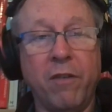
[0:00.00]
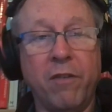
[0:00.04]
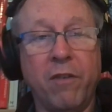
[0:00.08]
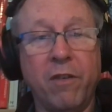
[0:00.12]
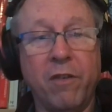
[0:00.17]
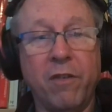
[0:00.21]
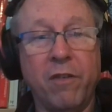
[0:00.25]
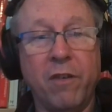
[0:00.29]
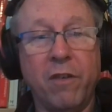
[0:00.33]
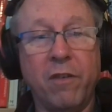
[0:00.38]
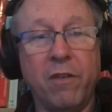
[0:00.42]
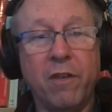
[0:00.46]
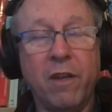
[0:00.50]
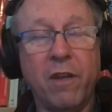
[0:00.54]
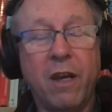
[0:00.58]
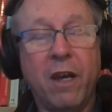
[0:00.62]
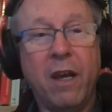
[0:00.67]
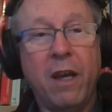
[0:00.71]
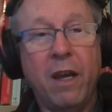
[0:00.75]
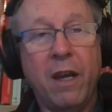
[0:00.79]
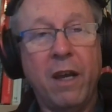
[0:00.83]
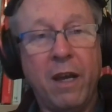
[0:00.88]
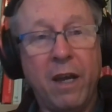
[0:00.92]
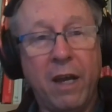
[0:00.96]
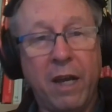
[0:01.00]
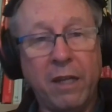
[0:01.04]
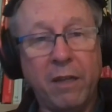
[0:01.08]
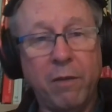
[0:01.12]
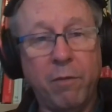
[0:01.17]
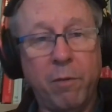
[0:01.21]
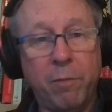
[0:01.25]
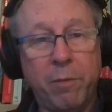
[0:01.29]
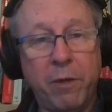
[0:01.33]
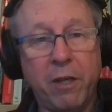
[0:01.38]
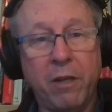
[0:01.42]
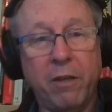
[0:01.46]
licenses. And
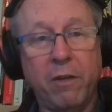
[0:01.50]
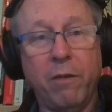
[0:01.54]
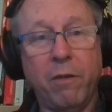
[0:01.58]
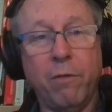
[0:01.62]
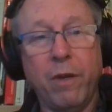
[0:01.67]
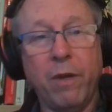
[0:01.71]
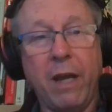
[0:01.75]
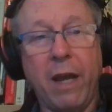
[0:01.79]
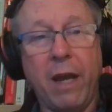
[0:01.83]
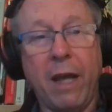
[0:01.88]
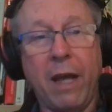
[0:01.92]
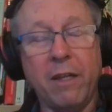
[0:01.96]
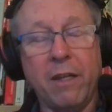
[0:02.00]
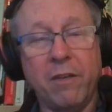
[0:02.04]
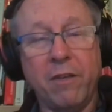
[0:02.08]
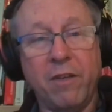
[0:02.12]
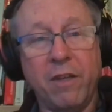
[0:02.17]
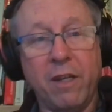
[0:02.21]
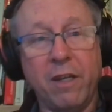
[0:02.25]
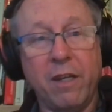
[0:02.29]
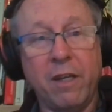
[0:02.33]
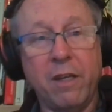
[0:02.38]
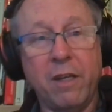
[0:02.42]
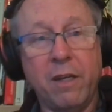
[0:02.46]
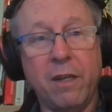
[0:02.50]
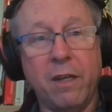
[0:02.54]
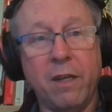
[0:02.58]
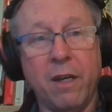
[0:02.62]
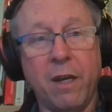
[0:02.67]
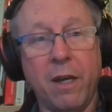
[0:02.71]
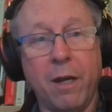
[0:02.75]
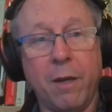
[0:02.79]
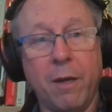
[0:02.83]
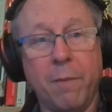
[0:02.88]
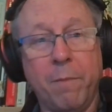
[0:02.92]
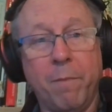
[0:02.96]
there will be a new reality
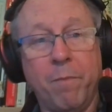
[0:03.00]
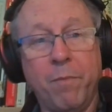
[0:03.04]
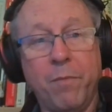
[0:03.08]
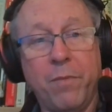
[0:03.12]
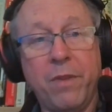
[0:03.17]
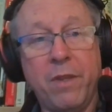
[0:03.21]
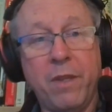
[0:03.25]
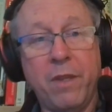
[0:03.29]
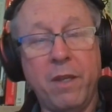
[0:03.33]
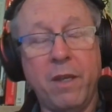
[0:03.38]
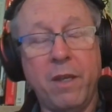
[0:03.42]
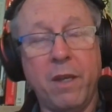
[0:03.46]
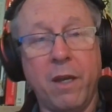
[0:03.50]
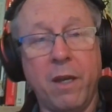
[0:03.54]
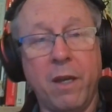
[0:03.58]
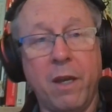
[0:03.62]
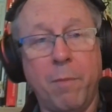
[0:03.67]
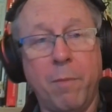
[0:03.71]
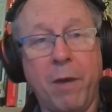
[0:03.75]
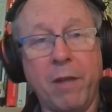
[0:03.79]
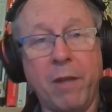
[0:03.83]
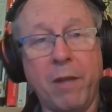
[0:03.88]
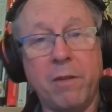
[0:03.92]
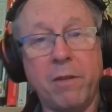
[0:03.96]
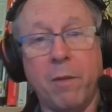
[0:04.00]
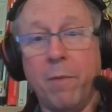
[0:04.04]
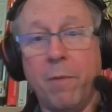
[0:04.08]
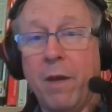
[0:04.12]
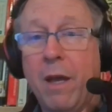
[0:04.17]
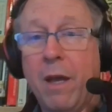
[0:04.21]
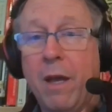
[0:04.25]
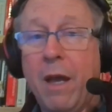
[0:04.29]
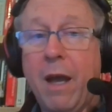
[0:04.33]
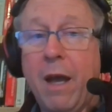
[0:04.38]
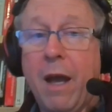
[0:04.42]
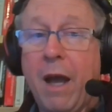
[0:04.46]
uh, about them.
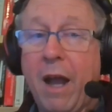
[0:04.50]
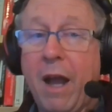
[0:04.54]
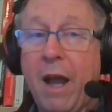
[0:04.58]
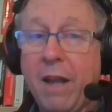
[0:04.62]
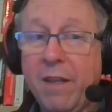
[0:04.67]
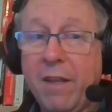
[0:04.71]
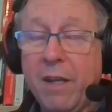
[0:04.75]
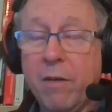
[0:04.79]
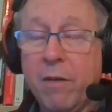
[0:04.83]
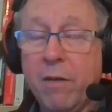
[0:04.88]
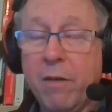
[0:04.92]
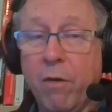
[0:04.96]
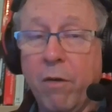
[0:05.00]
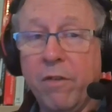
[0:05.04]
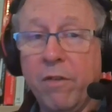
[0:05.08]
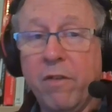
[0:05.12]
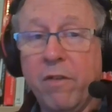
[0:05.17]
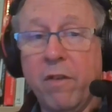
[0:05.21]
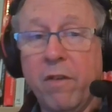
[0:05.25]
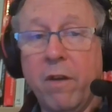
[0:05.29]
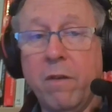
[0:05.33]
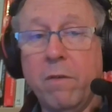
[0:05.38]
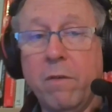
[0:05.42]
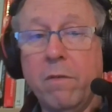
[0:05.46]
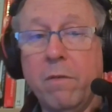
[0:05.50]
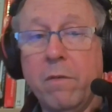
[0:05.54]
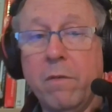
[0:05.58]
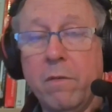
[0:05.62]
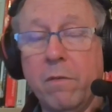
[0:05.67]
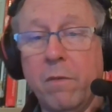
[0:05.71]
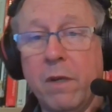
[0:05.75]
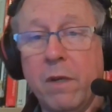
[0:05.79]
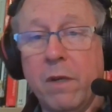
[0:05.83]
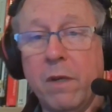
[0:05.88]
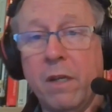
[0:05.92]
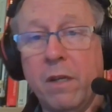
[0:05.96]
I think also
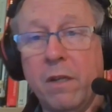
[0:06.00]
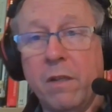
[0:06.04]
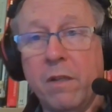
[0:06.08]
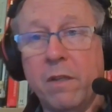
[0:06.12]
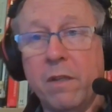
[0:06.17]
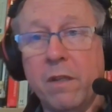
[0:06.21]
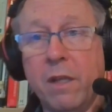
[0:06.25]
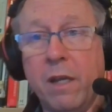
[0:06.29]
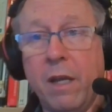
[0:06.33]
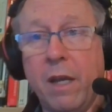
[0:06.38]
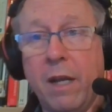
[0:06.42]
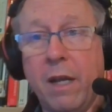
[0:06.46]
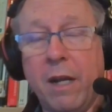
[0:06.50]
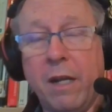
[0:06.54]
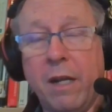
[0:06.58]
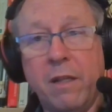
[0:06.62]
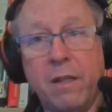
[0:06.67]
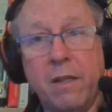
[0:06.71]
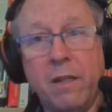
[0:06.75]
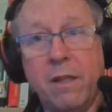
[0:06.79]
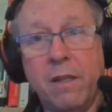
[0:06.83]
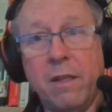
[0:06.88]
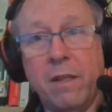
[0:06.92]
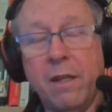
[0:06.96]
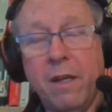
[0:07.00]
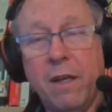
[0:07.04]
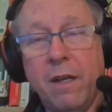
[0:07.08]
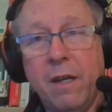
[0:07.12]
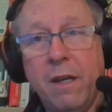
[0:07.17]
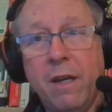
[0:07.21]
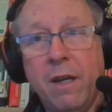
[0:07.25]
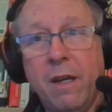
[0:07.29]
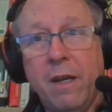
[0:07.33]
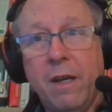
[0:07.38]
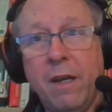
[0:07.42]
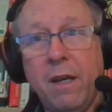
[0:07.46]
with, and I,
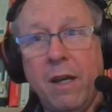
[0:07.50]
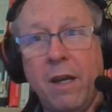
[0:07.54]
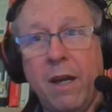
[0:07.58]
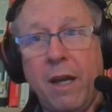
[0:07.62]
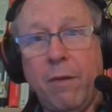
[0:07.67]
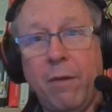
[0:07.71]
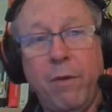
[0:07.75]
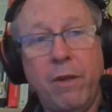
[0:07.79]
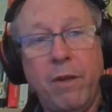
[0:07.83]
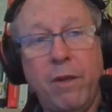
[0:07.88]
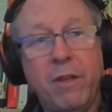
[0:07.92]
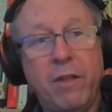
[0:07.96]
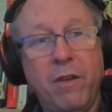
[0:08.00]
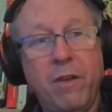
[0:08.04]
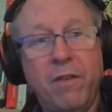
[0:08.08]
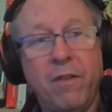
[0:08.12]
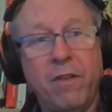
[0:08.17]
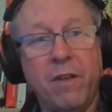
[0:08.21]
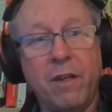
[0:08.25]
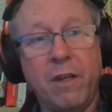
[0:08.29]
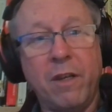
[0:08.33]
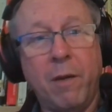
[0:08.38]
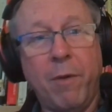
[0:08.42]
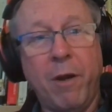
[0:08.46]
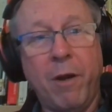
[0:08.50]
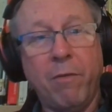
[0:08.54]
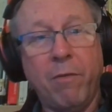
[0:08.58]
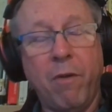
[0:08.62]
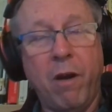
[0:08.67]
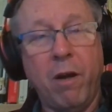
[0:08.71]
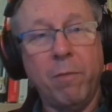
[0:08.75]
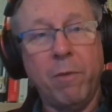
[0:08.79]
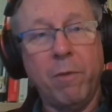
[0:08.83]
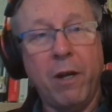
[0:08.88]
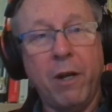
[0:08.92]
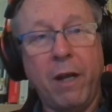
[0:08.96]
I don't want this to come out
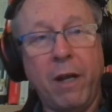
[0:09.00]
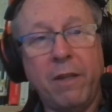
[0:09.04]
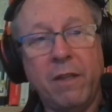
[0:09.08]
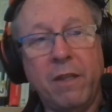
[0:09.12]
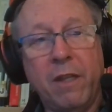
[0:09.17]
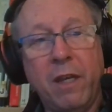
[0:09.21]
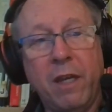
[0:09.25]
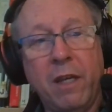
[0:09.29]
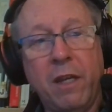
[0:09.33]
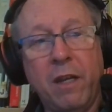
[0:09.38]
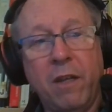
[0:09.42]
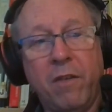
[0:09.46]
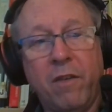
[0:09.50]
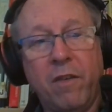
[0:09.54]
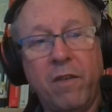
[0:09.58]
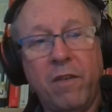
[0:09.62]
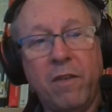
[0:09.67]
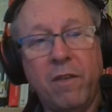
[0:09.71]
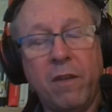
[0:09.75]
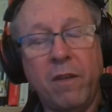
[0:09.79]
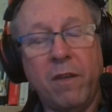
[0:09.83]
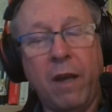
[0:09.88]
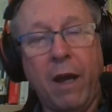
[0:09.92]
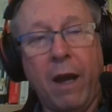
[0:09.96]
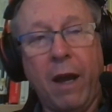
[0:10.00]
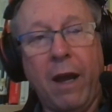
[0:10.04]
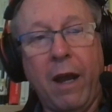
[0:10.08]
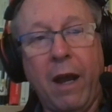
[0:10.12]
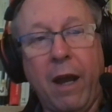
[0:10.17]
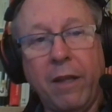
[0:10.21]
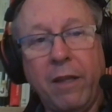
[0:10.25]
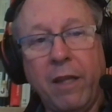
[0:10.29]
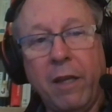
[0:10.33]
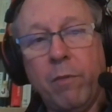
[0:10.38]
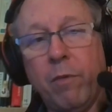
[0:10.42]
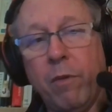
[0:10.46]
wrong, but I think it's, I,
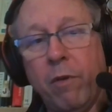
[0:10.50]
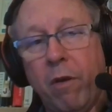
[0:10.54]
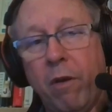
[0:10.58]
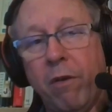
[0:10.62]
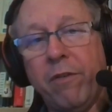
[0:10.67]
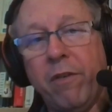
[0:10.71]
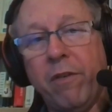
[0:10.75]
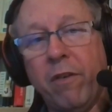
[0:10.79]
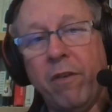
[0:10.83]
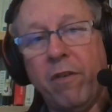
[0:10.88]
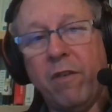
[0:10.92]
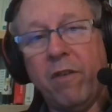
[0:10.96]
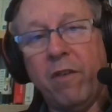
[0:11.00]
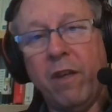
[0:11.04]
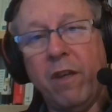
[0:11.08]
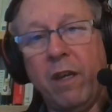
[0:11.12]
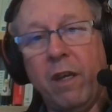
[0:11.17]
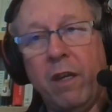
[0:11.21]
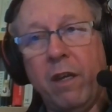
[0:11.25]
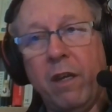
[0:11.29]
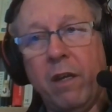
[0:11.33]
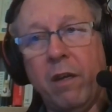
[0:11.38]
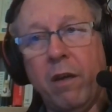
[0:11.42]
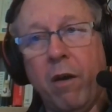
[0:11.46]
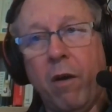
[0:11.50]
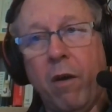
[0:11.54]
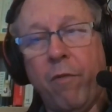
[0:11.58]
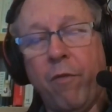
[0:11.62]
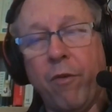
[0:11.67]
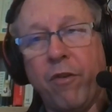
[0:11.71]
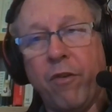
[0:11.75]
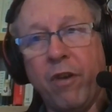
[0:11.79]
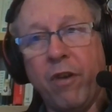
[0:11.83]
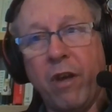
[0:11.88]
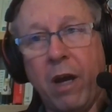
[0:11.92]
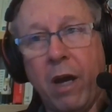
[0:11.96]
I think we'll also see
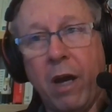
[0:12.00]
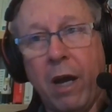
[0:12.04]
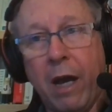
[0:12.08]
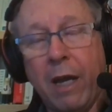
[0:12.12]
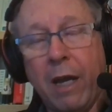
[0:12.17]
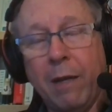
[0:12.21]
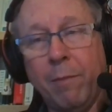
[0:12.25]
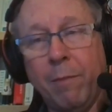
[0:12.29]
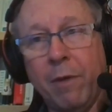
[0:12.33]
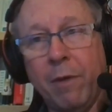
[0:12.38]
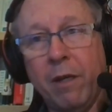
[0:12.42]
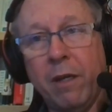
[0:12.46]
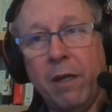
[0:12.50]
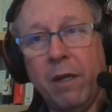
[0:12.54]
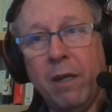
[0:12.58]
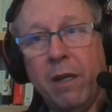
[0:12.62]
over time